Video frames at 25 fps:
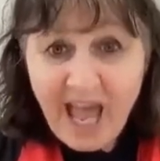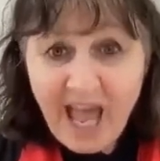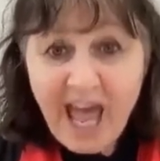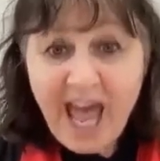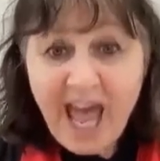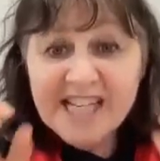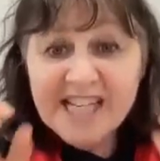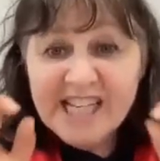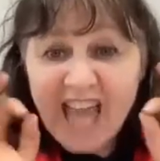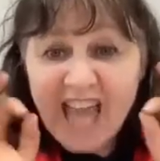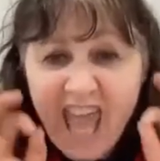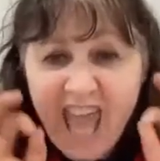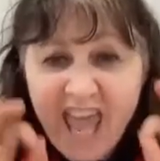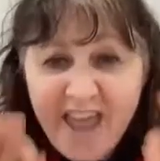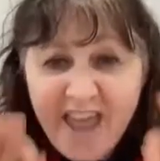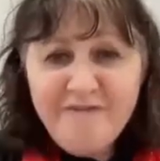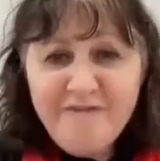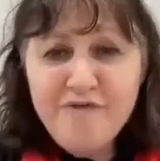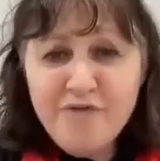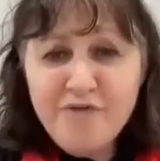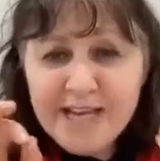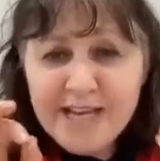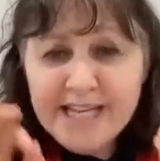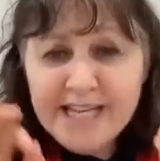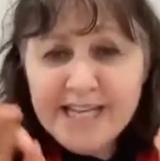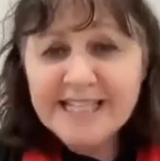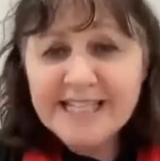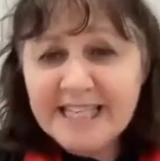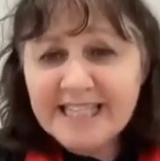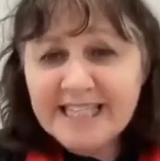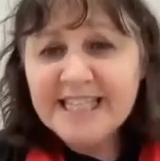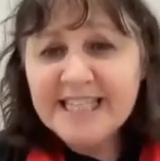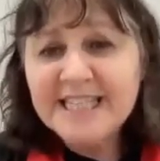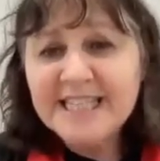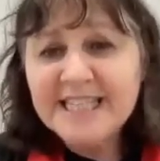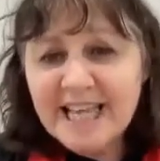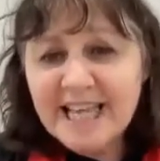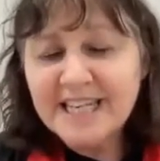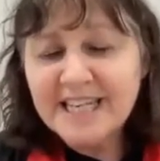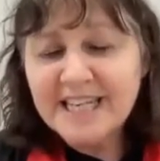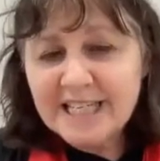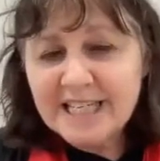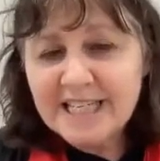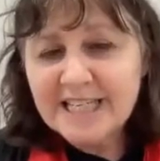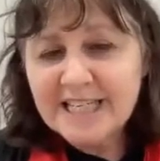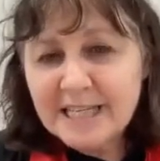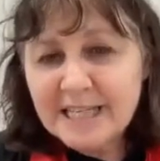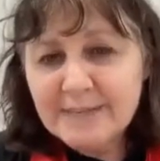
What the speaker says: And every ECD center in